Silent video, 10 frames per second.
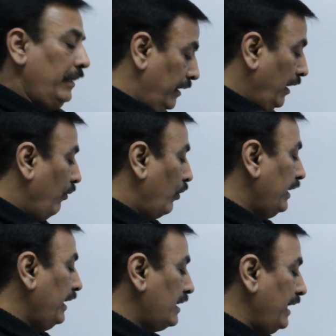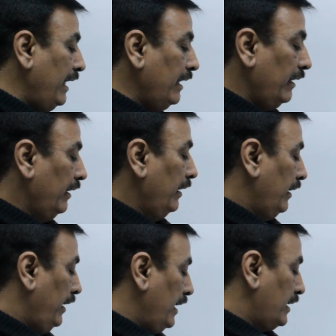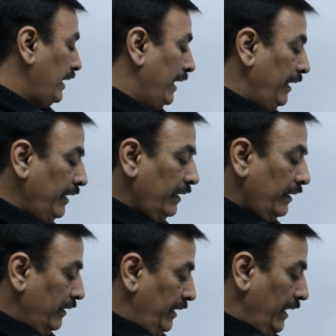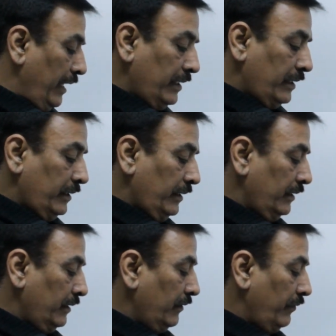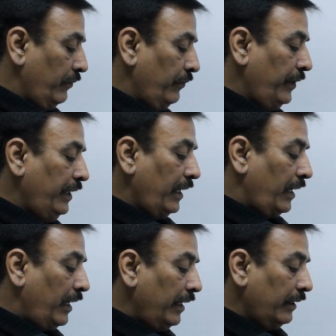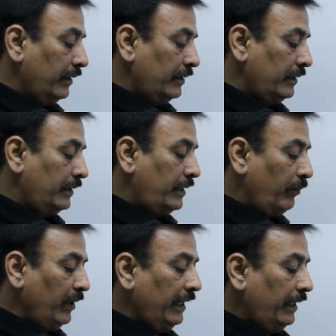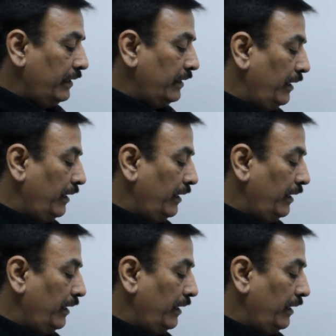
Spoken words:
Now what they are saying? They are saying that we are doubling it